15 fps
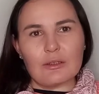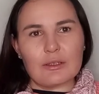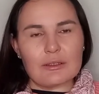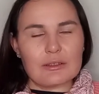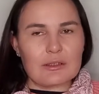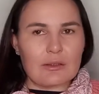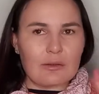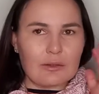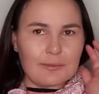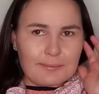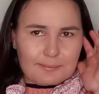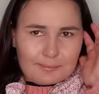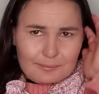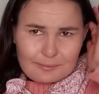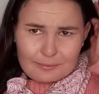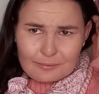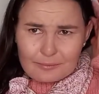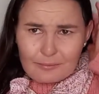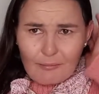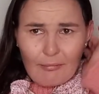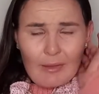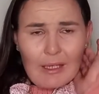and so on.
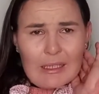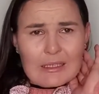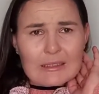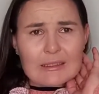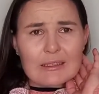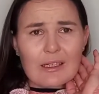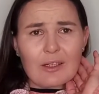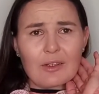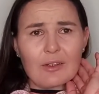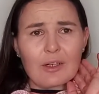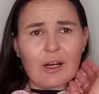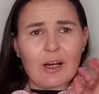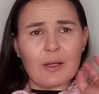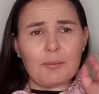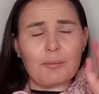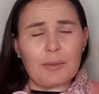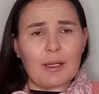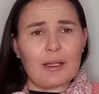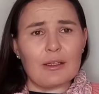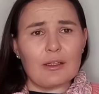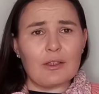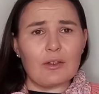So I'm
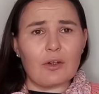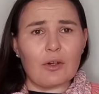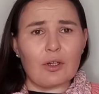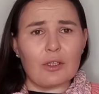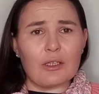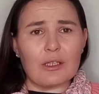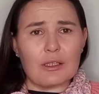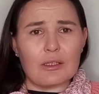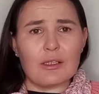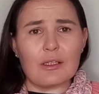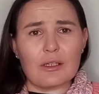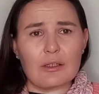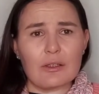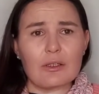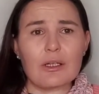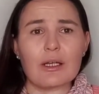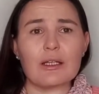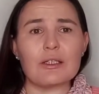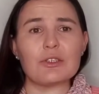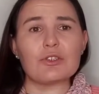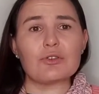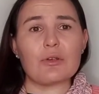planning on knitting her a
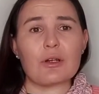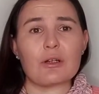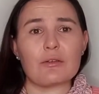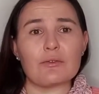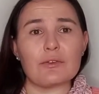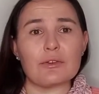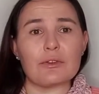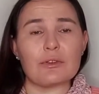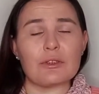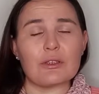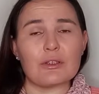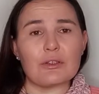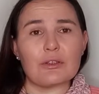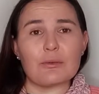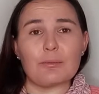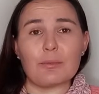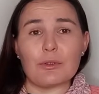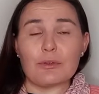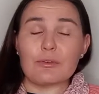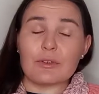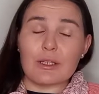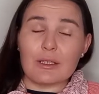shrug for her
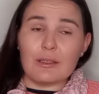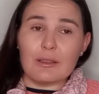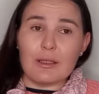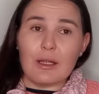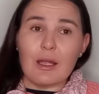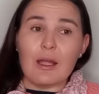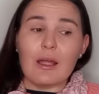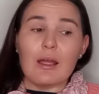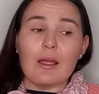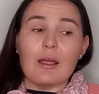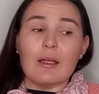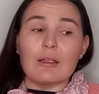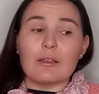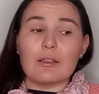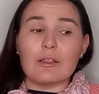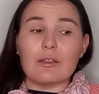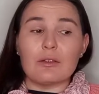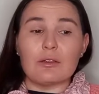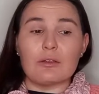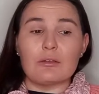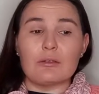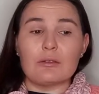birthday. The
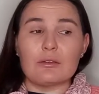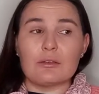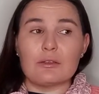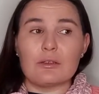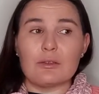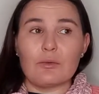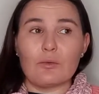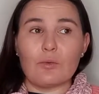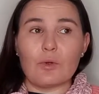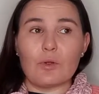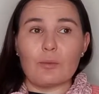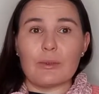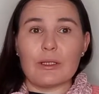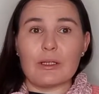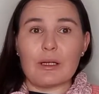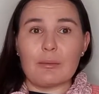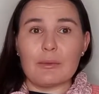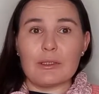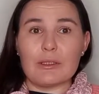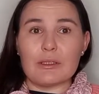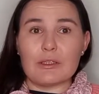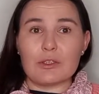yarn will be coming
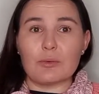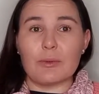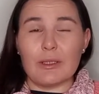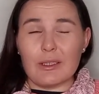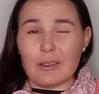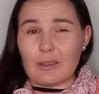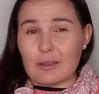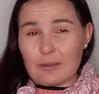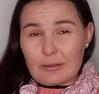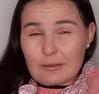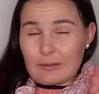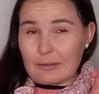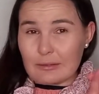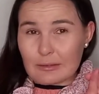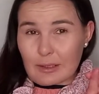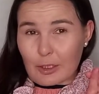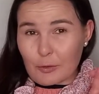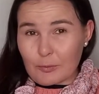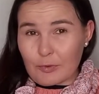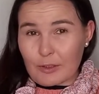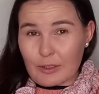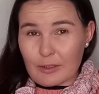this week,
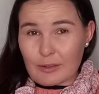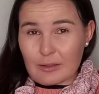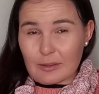hopefully,